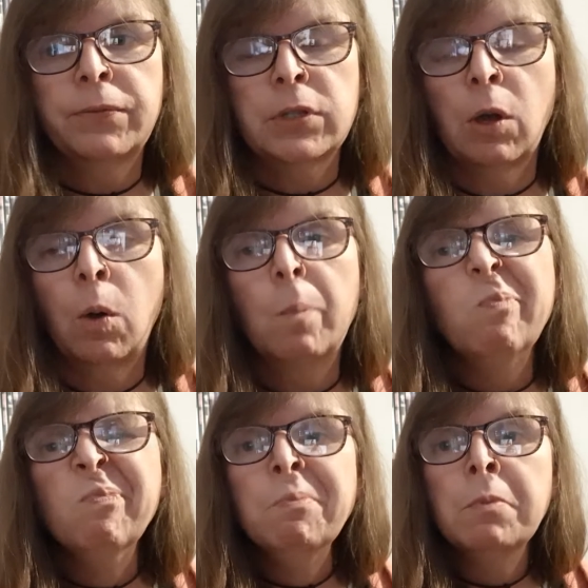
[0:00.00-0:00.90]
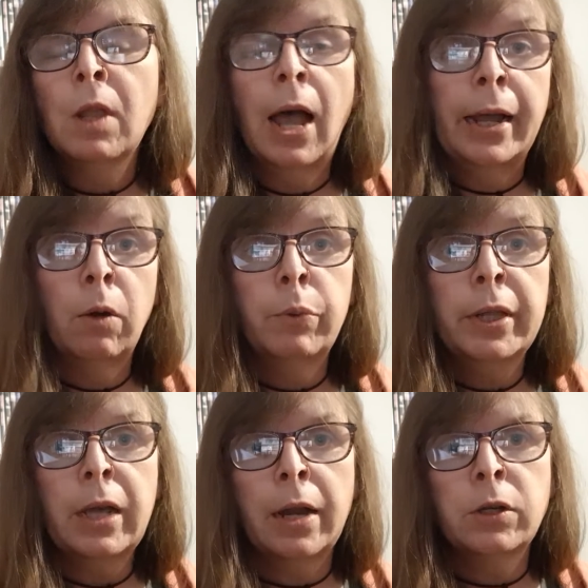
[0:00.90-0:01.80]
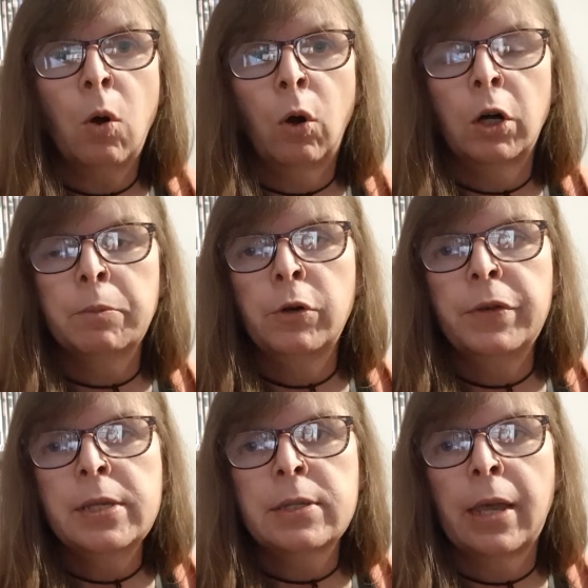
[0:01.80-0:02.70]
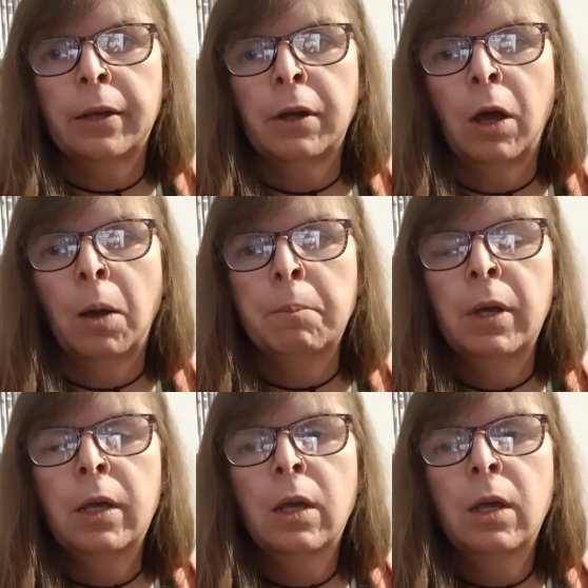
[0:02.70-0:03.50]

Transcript: So I really got into horror movies and